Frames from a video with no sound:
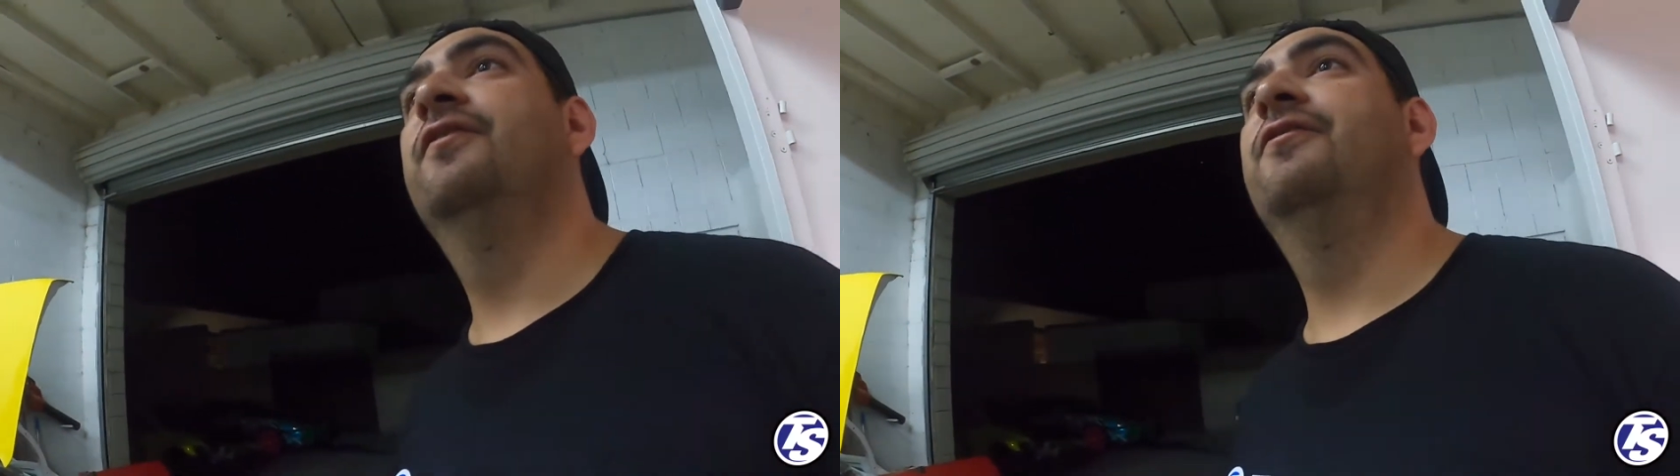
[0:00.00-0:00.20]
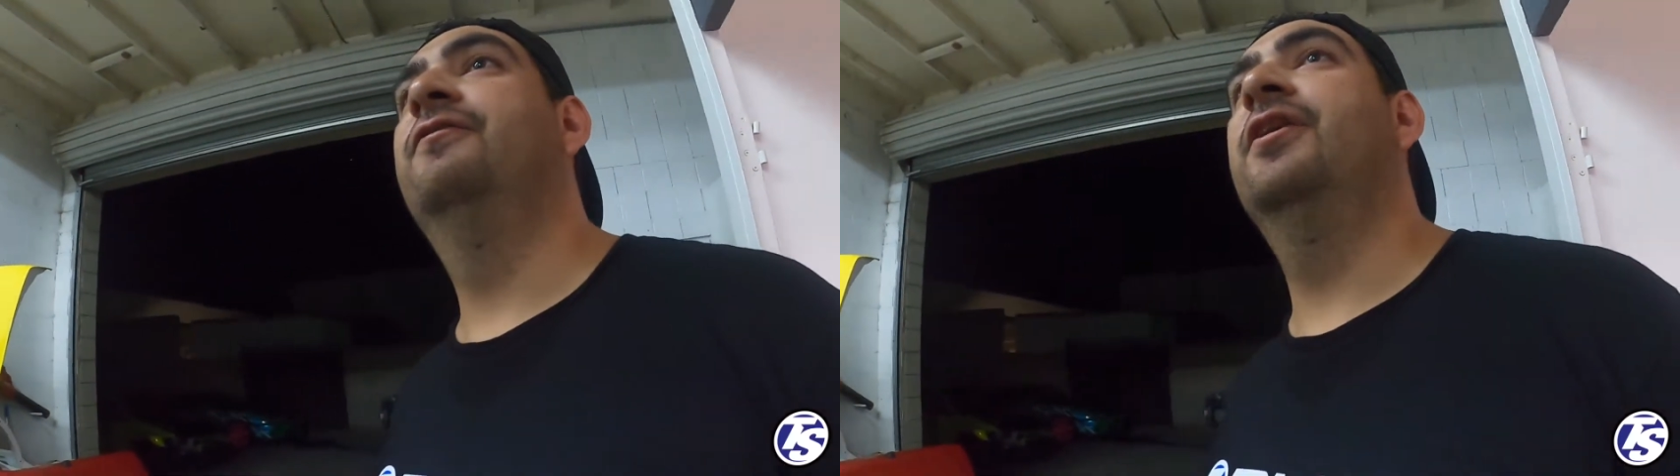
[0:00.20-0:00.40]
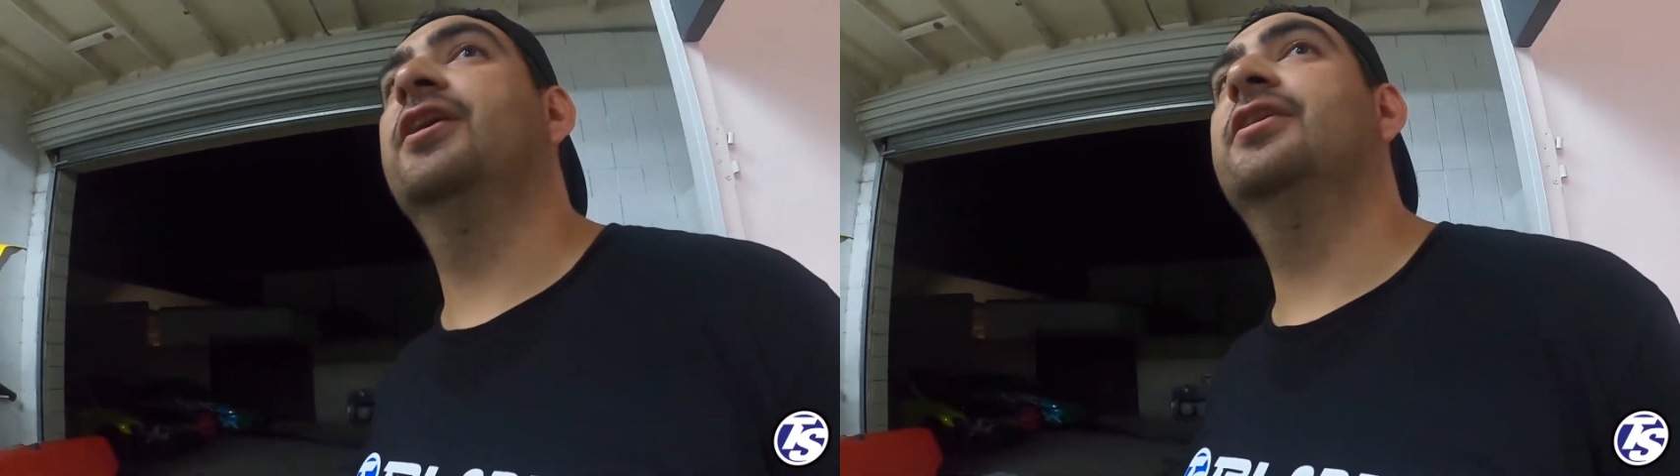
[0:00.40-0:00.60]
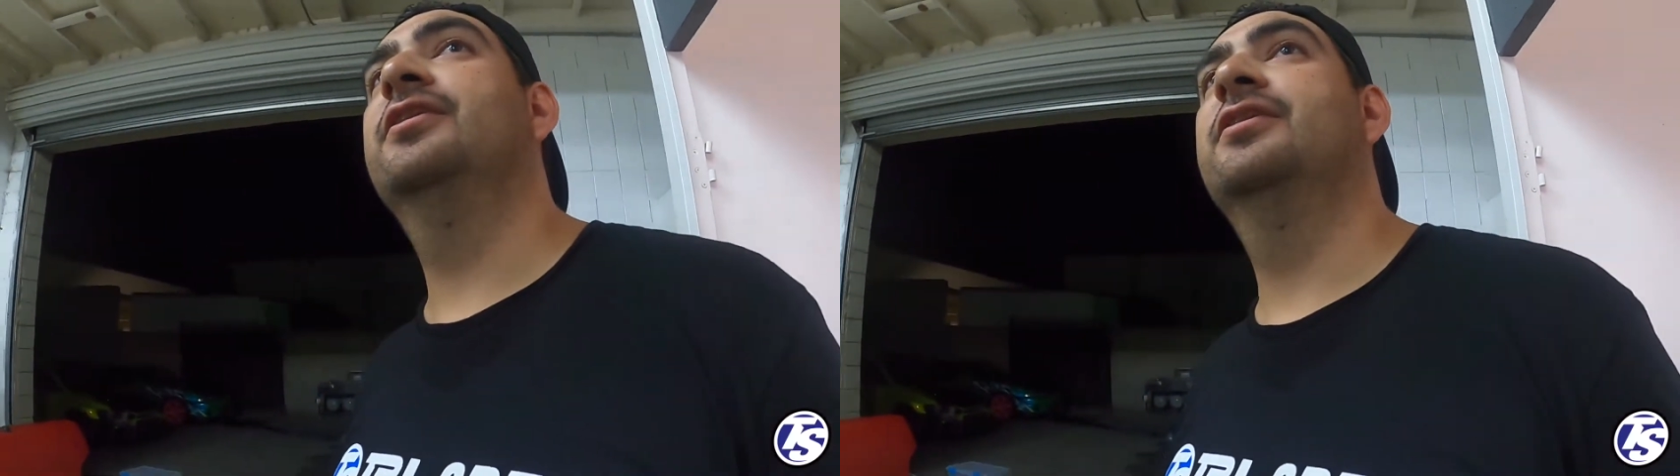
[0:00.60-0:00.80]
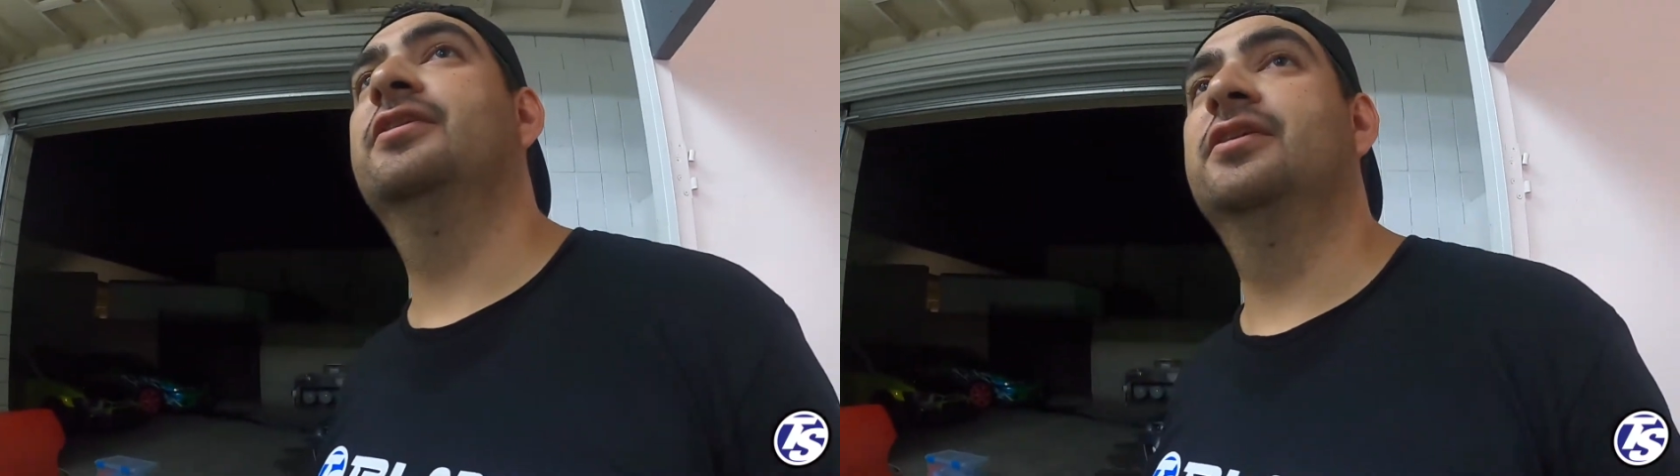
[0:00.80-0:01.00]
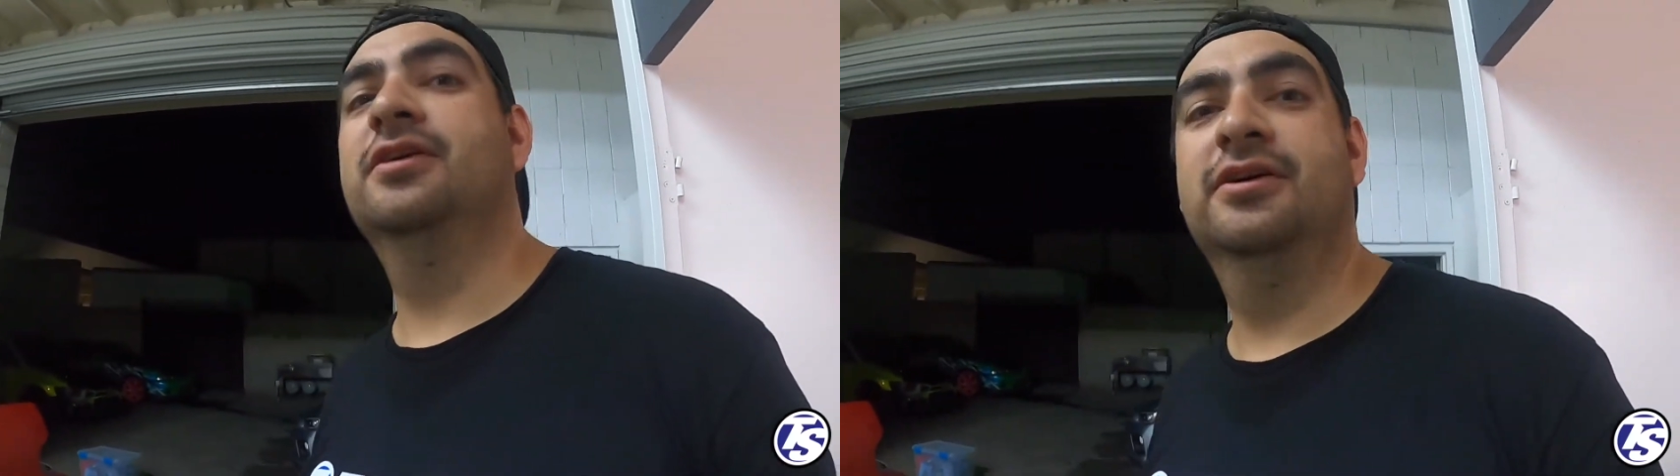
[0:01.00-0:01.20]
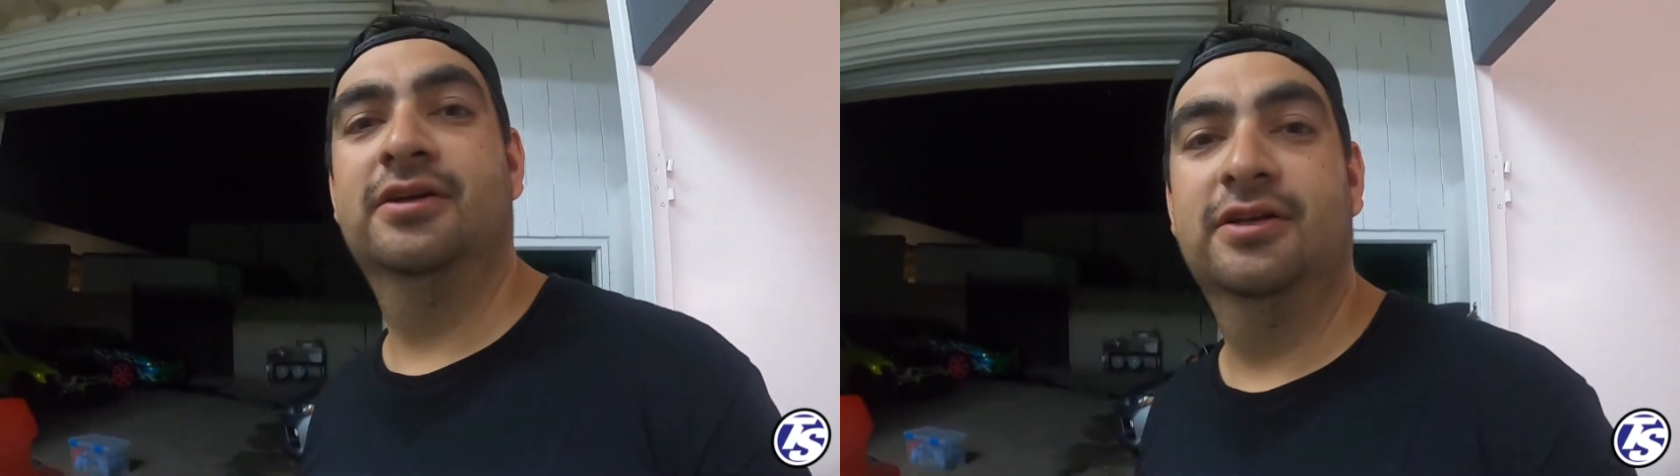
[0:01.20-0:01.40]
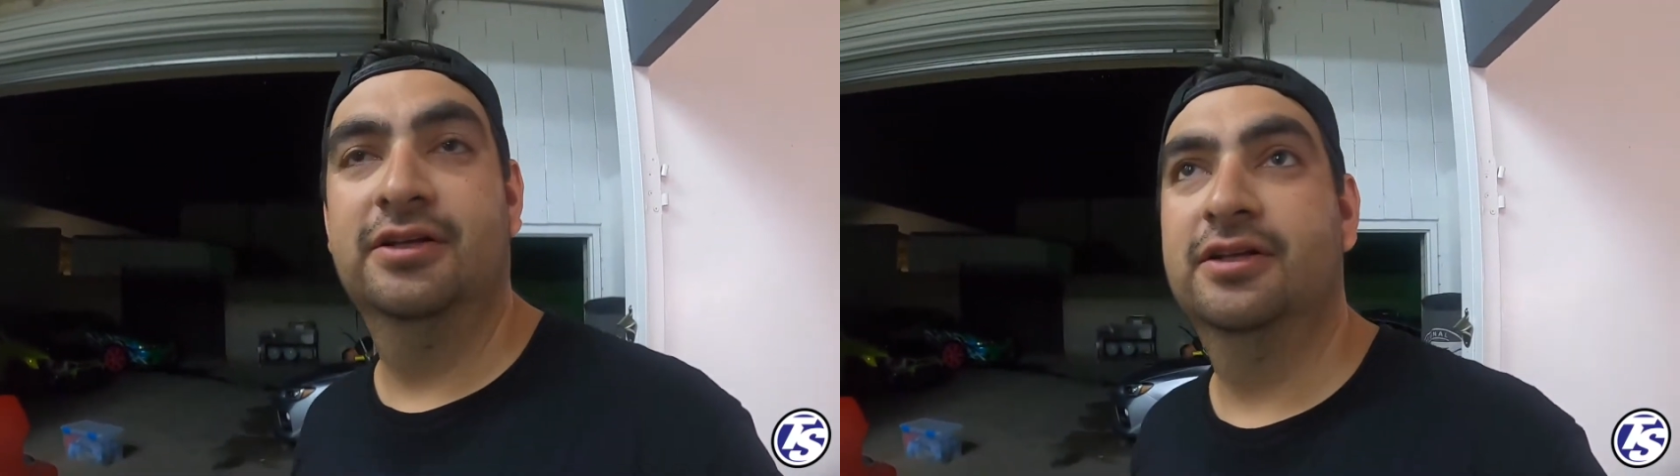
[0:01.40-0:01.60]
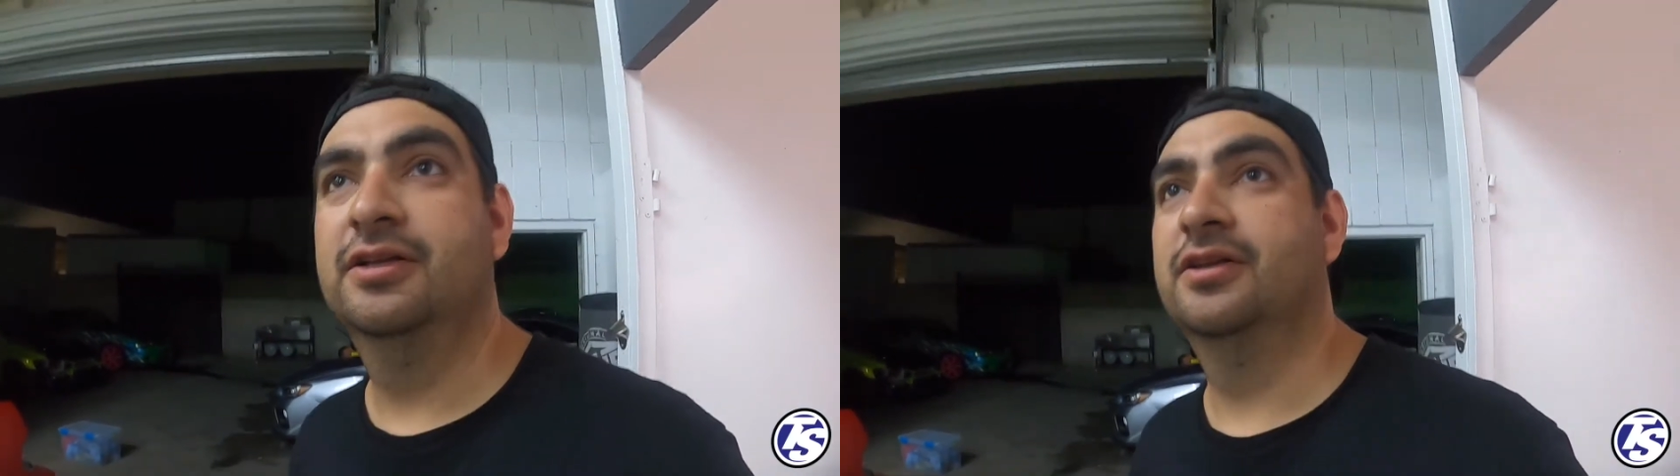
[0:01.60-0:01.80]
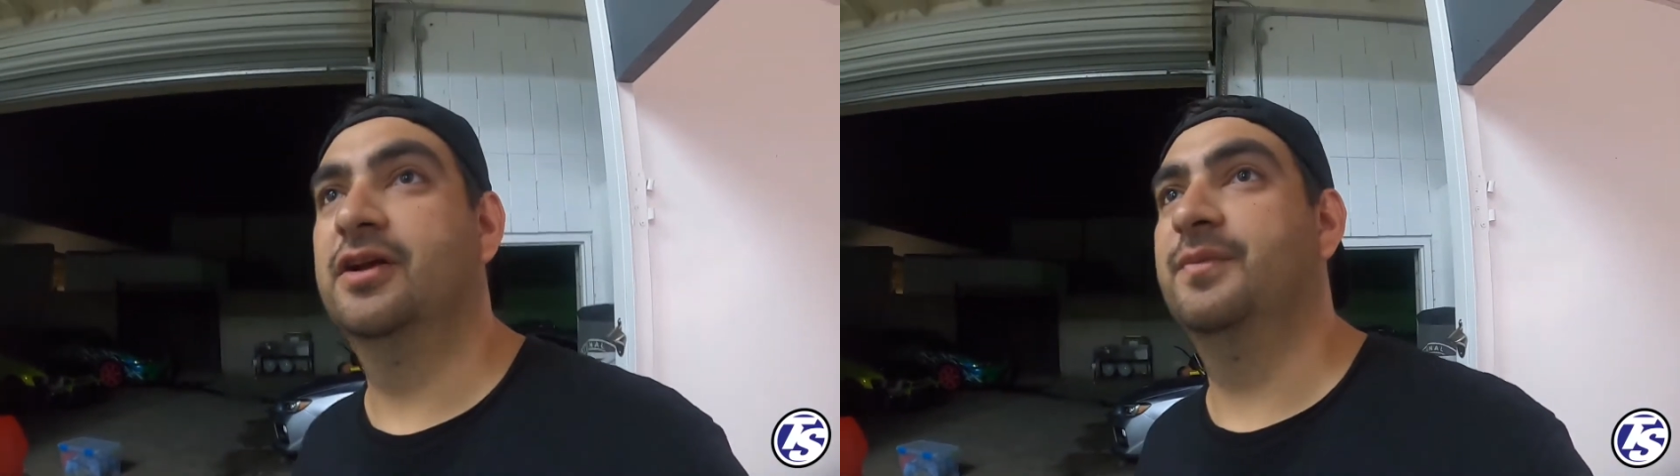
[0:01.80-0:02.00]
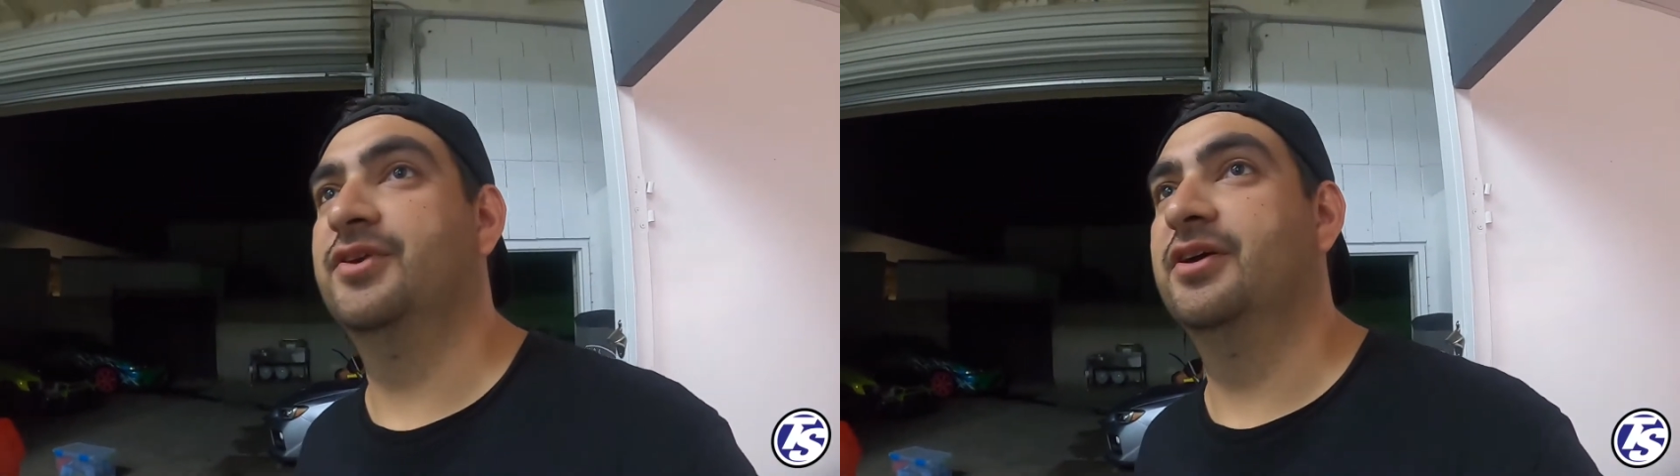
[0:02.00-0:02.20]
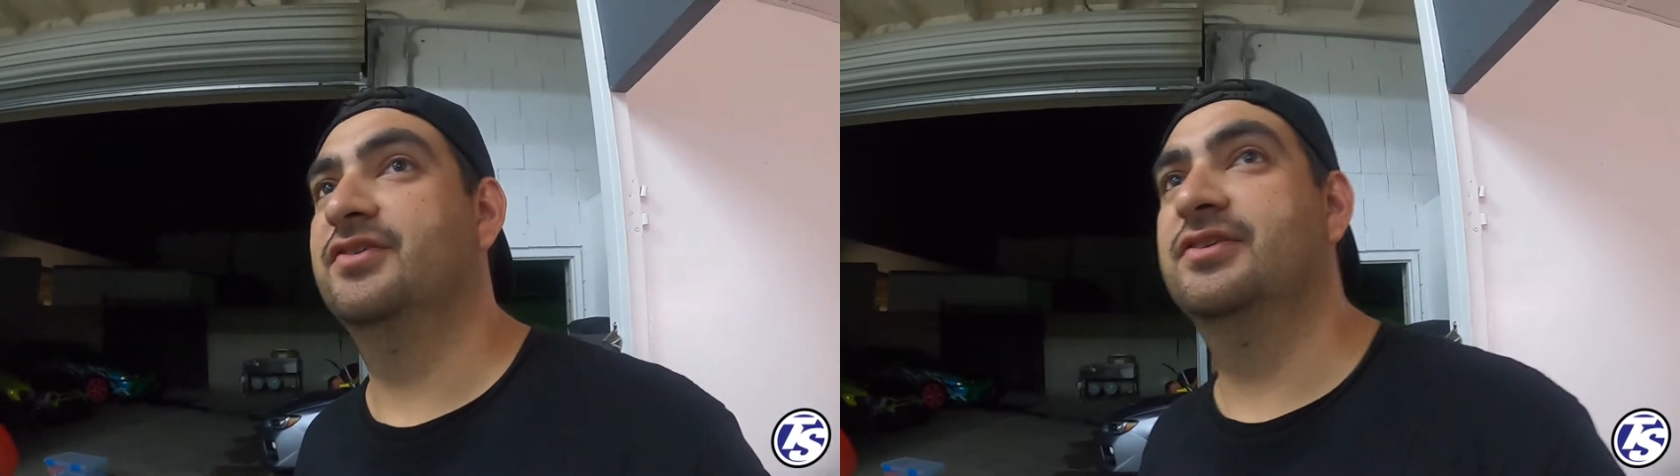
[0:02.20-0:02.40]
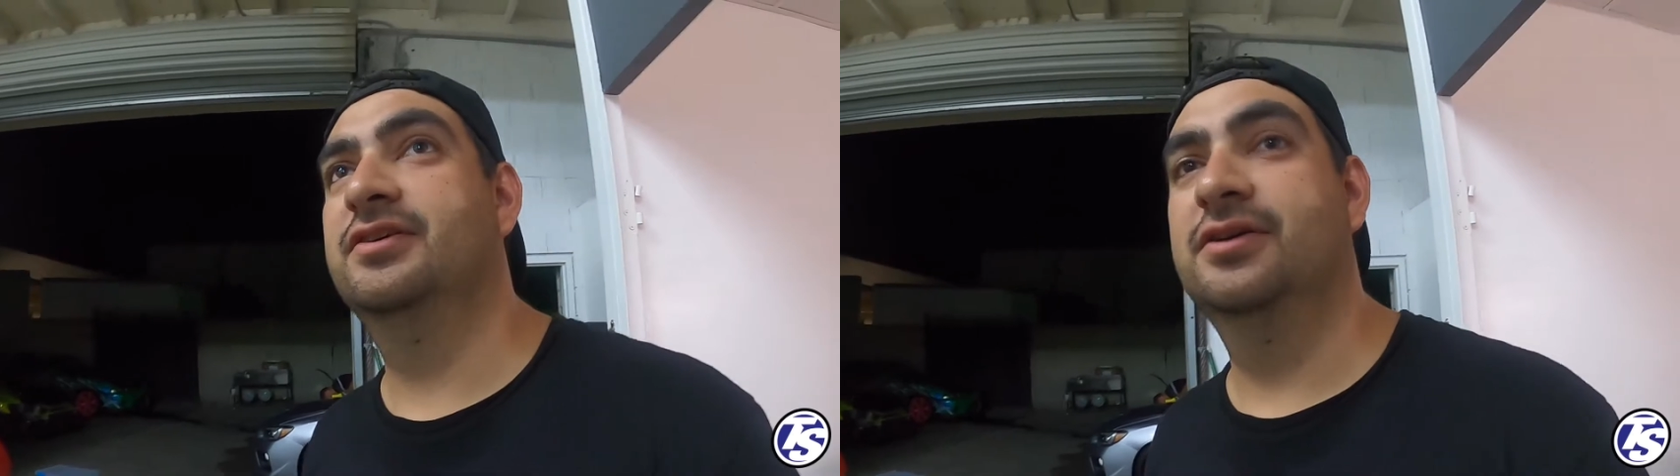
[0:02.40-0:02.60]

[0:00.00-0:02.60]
Fuck. They're upstairs.